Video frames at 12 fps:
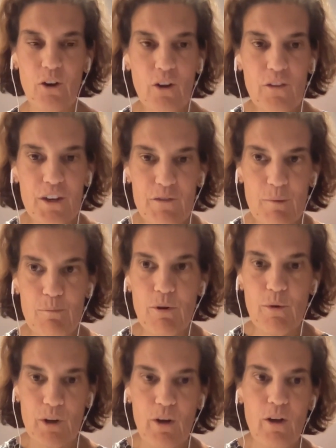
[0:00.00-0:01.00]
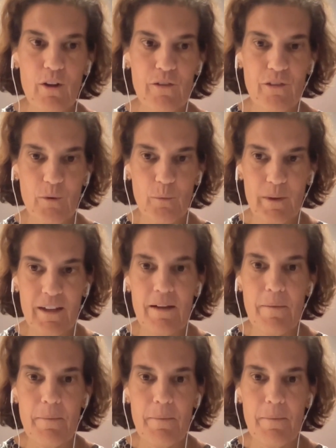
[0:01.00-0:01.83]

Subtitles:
all the different protocols that we